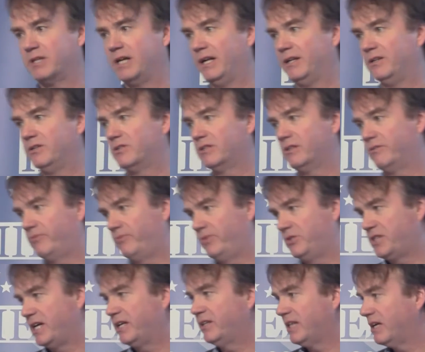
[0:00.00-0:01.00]
And if you
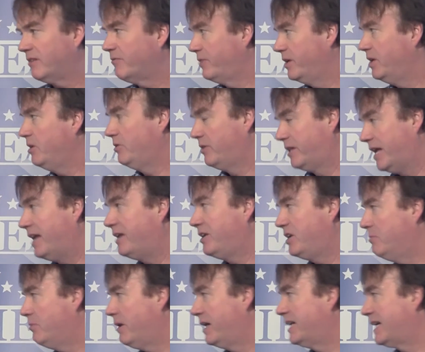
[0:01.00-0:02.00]
take that view, then
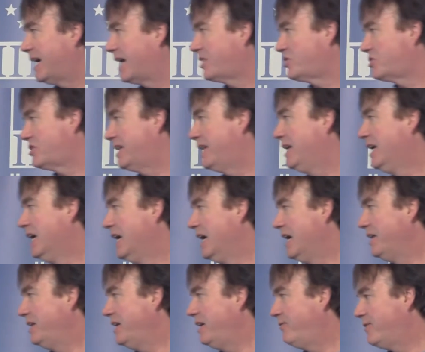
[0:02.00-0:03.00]
you might actually
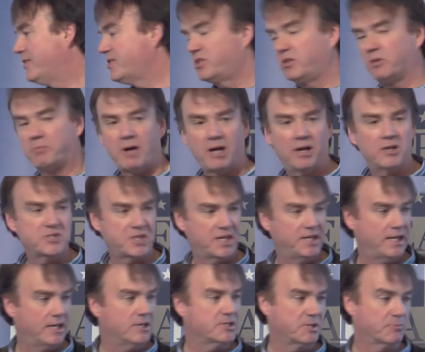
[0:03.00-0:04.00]
need fiscal policy.
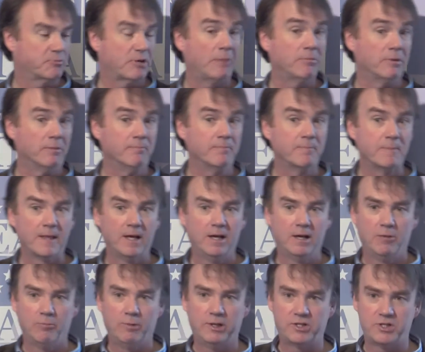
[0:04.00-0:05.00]
And here's the problem,
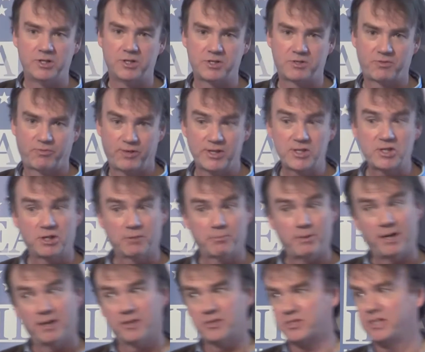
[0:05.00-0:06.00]
which is fiscal
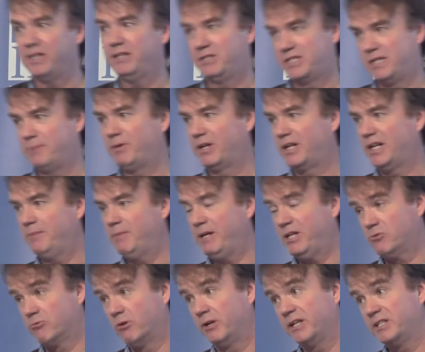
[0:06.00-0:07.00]
policy typically
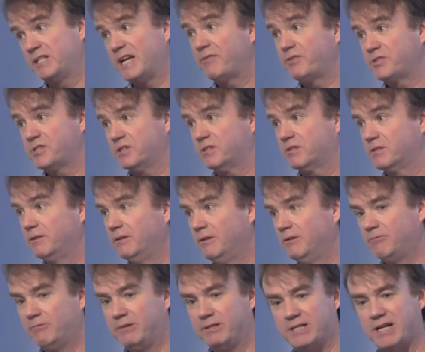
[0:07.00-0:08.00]
means running deficit,
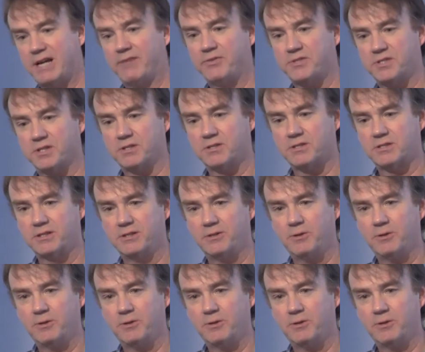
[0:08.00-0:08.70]
deficits.